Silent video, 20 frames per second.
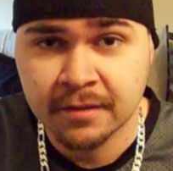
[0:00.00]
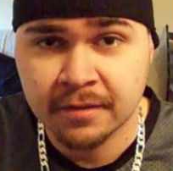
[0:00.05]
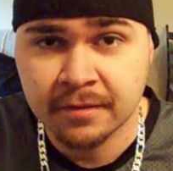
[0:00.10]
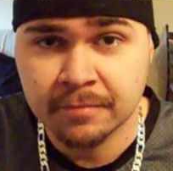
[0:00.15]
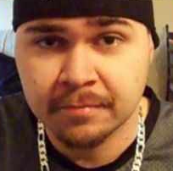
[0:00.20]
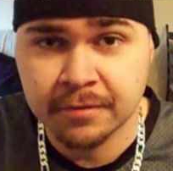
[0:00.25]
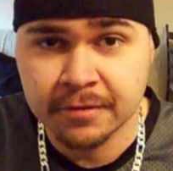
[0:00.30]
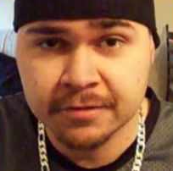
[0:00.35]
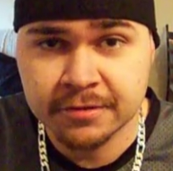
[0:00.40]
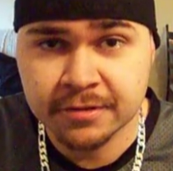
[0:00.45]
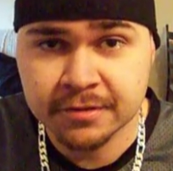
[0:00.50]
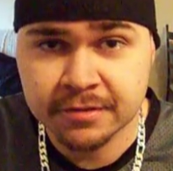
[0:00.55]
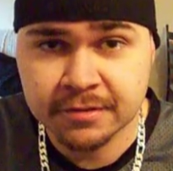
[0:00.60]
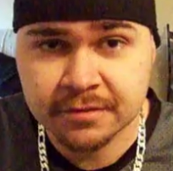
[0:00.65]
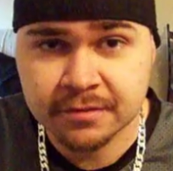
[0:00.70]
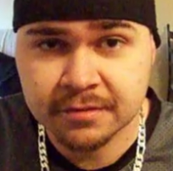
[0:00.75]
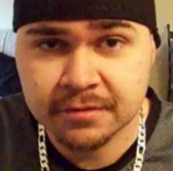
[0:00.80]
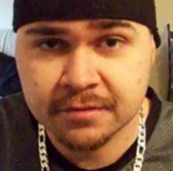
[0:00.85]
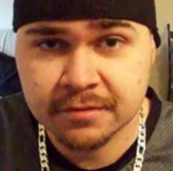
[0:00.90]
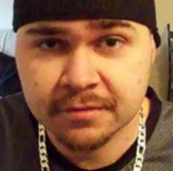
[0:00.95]
but just
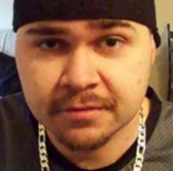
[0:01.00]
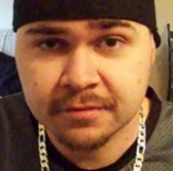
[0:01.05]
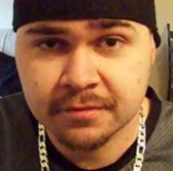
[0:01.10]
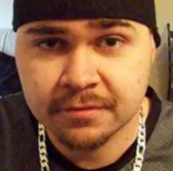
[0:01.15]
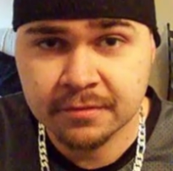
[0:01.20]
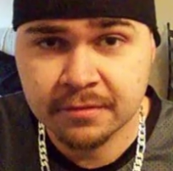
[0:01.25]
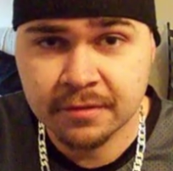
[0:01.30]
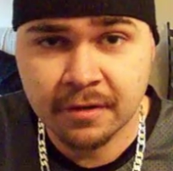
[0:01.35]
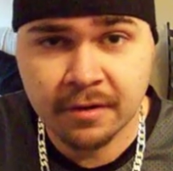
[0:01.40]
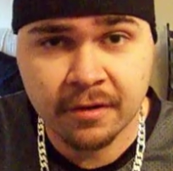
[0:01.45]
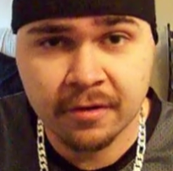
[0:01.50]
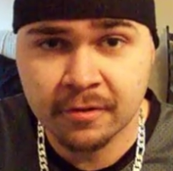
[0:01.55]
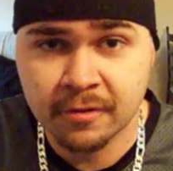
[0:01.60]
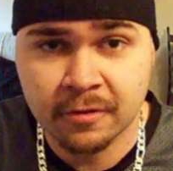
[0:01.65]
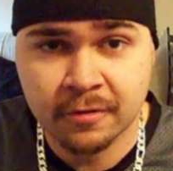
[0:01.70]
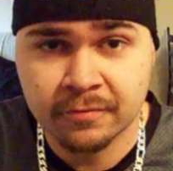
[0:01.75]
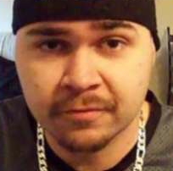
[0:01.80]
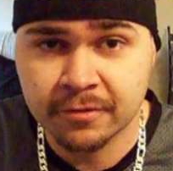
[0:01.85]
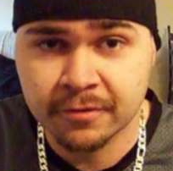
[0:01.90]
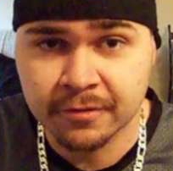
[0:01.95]
all
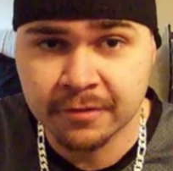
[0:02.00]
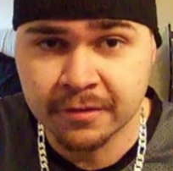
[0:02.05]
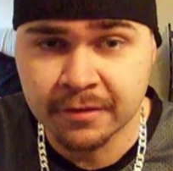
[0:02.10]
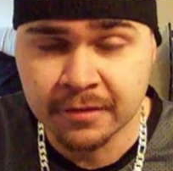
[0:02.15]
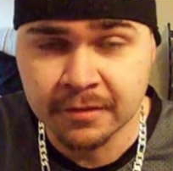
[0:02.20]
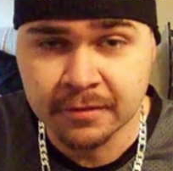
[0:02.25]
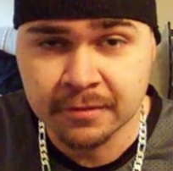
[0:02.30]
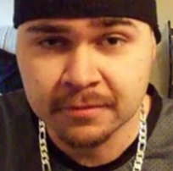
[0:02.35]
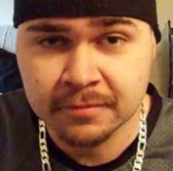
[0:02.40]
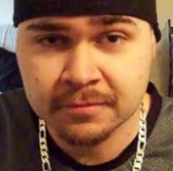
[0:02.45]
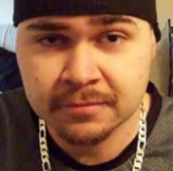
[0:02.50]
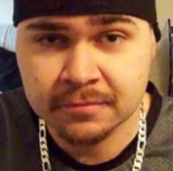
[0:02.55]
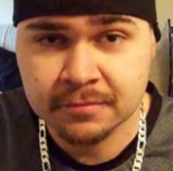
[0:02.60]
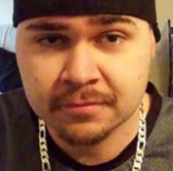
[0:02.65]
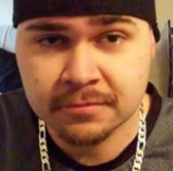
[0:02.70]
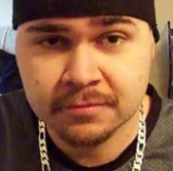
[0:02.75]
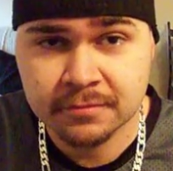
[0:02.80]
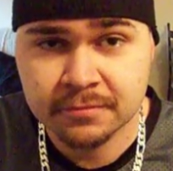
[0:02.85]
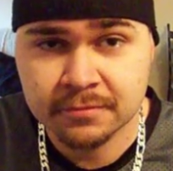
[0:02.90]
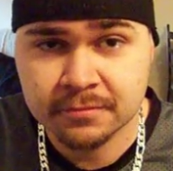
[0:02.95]
over the
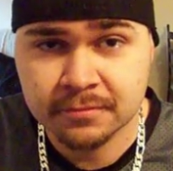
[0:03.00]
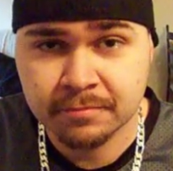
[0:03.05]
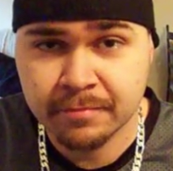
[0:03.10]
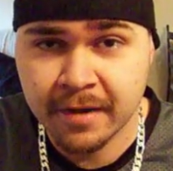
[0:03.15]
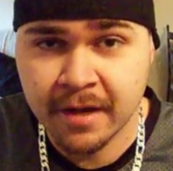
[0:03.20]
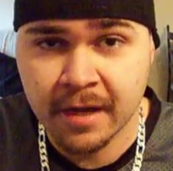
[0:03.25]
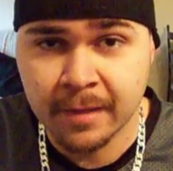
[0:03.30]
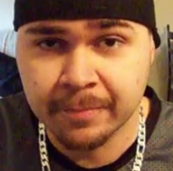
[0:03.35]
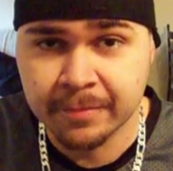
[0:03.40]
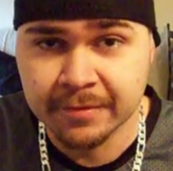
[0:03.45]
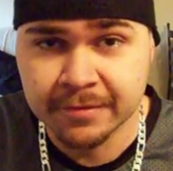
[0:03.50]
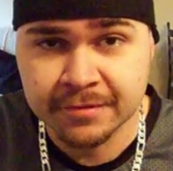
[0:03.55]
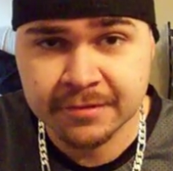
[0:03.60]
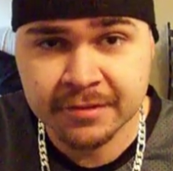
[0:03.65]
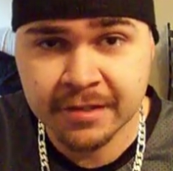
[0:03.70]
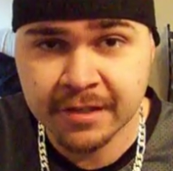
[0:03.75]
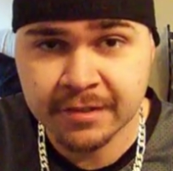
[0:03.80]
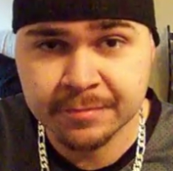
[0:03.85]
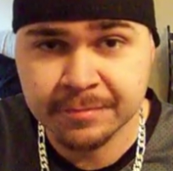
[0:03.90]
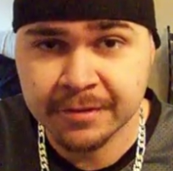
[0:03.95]
map is
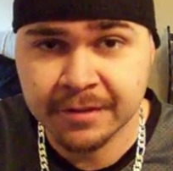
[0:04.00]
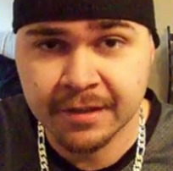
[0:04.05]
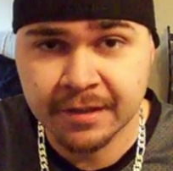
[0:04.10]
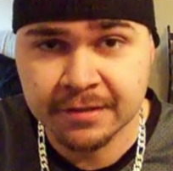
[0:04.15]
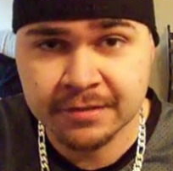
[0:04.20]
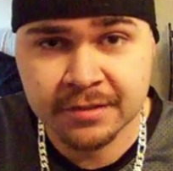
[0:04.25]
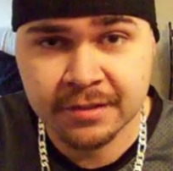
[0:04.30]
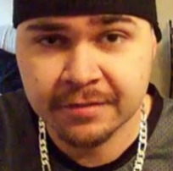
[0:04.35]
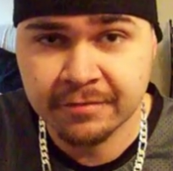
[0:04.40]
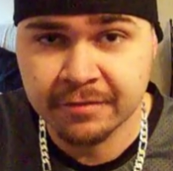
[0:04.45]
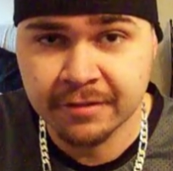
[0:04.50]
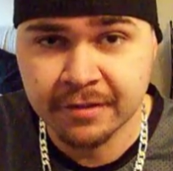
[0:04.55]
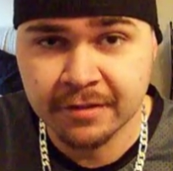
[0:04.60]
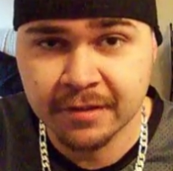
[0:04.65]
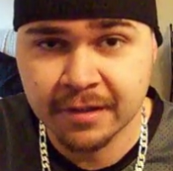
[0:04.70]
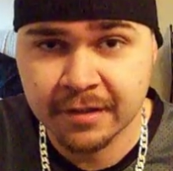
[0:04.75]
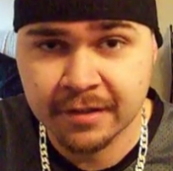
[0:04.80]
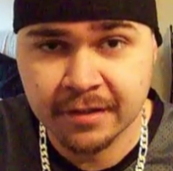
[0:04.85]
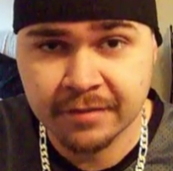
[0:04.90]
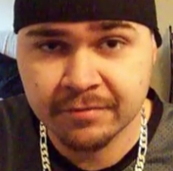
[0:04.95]
seismic activity
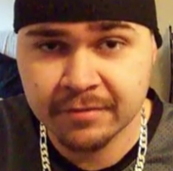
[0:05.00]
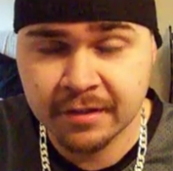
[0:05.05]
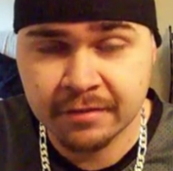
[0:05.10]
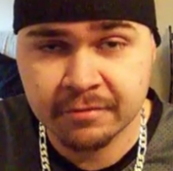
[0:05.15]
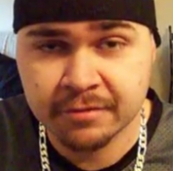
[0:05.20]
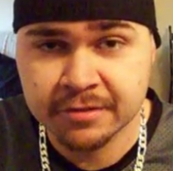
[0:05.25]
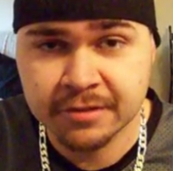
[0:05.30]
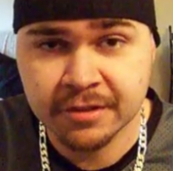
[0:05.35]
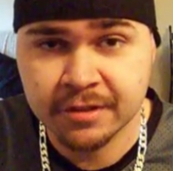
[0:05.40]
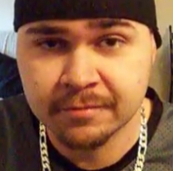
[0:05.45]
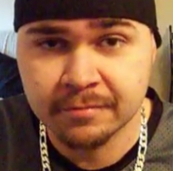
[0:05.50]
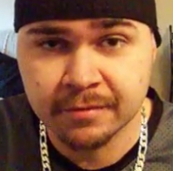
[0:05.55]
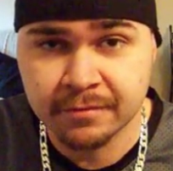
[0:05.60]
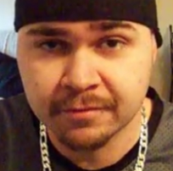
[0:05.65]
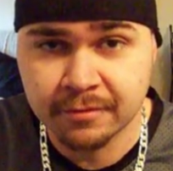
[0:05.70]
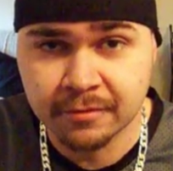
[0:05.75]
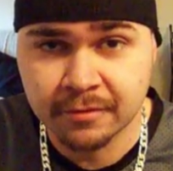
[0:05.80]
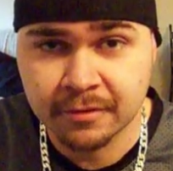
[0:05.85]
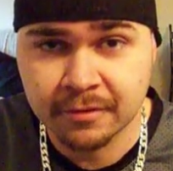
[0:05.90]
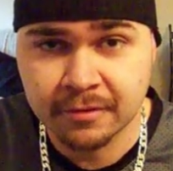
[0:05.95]
like I've never seen
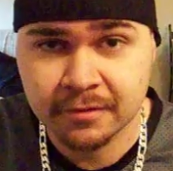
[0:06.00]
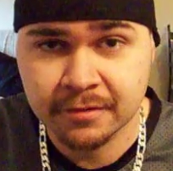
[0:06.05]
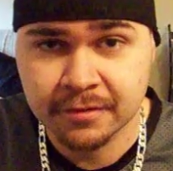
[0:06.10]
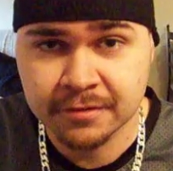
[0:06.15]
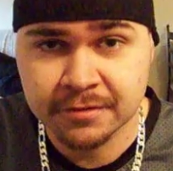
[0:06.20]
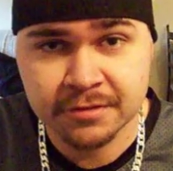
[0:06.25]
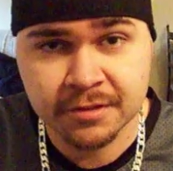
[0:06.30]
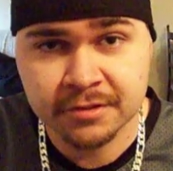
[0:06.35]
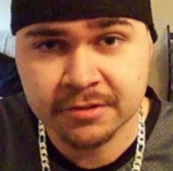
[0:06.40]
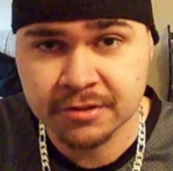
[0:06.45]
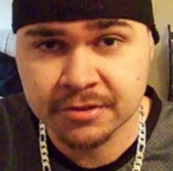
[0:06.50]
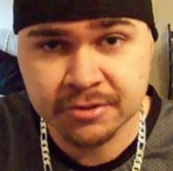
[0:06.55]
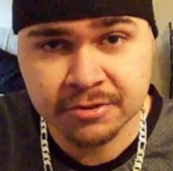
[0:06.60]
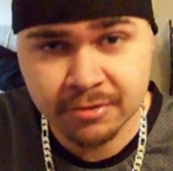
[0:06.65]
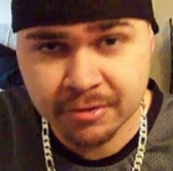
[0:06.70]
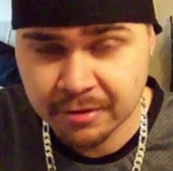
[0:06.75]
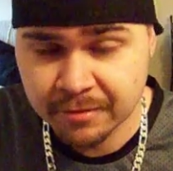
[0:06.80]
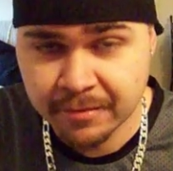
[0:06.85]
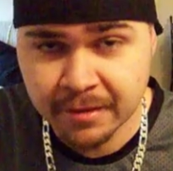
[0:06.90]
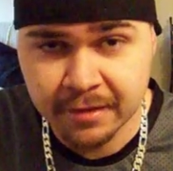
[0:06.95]
before in such a
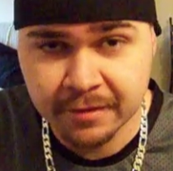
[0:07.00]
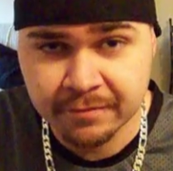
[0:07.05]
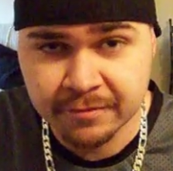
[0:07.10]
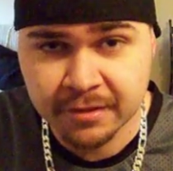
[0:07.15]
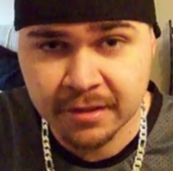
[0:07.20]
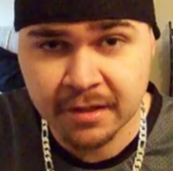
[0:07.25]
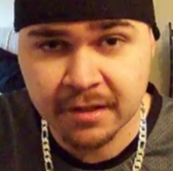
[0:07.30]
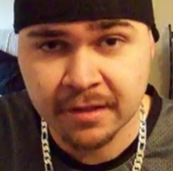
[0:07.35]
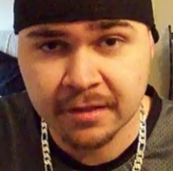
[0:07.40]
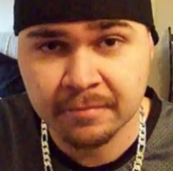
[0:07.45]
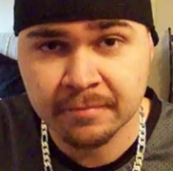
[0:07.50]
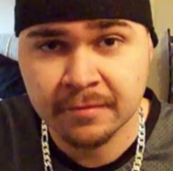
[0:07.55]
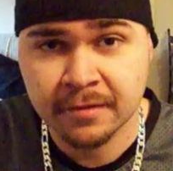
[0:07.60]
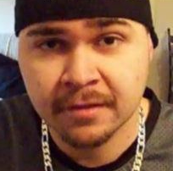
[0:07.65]
short amount of time.